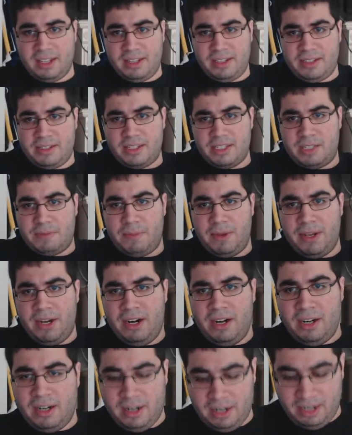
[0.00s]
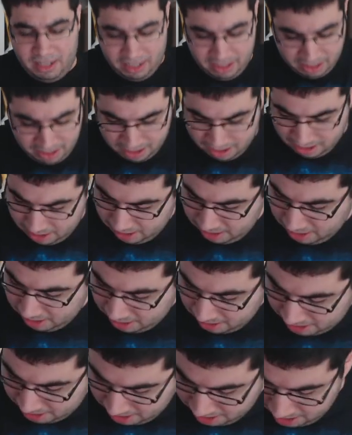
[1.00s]
It's the spinner.
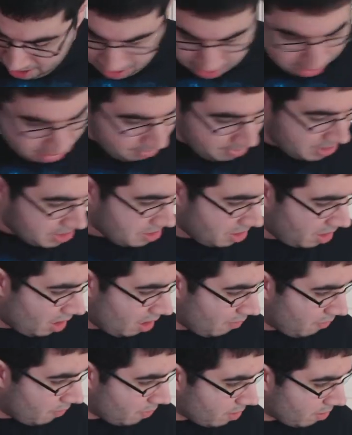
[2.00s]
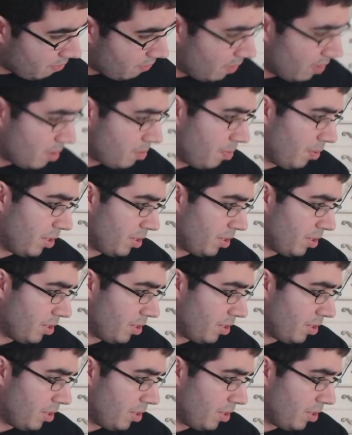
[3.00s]
Let me start off with the first